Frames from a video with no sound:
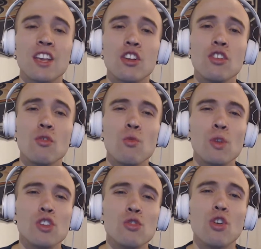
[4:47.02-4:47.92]
when
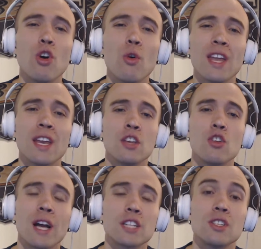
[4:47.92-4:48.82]
you go in and you
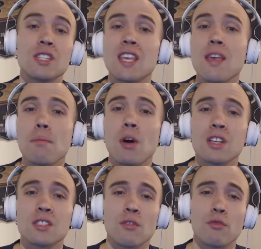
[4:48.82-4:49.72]
actually keep
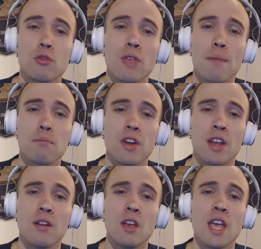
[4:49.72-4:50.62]
positive through that brain
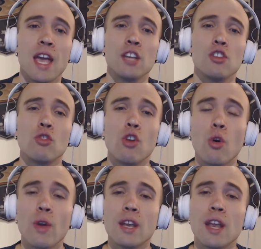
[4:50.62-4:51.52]
and you go
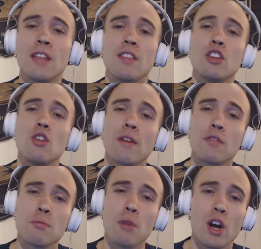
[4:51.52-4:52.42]
in and then you have your
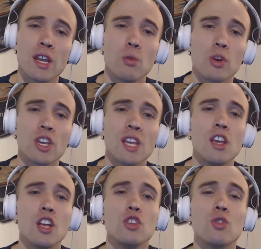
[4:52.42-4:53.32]
body working,
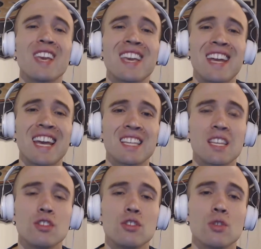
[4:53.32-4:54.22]
you can connect
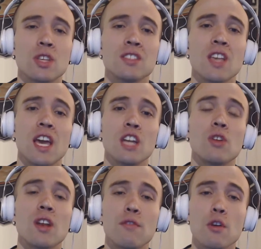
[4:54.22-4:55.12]
these two things and you can
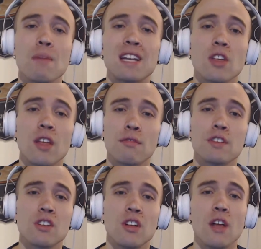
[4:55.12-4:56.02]
have your mental and
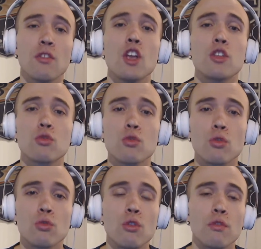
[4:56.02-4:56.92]
physical health through the roof